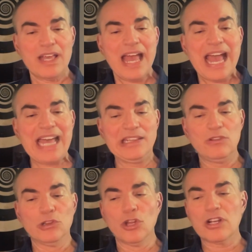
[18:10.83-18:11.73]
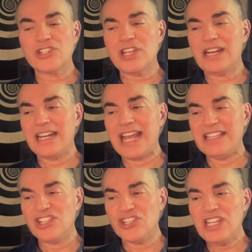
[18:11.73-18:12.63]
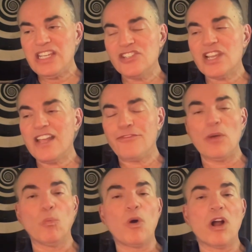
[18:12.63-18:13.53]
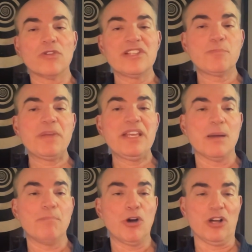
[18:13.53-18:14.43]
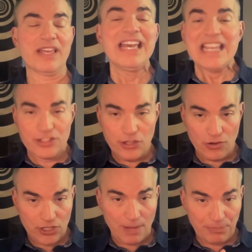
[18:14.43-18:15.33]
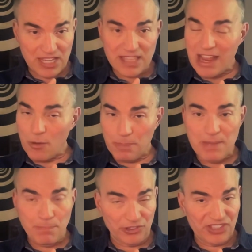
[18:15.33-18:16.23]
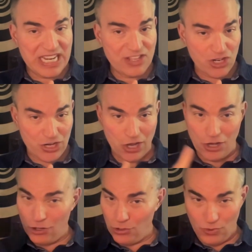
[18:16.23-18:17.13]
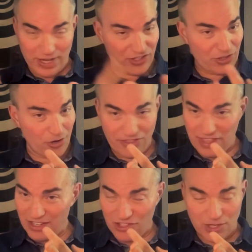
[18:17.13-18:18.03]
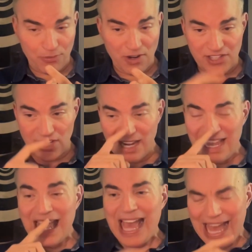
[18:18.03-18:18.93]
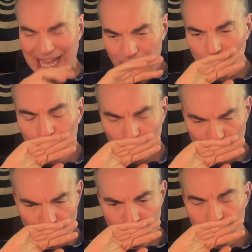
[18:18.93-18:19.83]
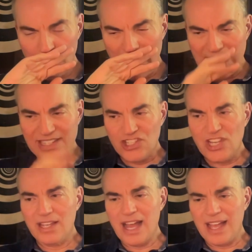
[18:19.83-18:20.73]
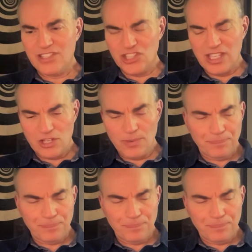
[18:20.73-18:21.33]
and looks at it and sees if it warrants being a book. Is there something there people need to know? Is there things surprising? And I said to him,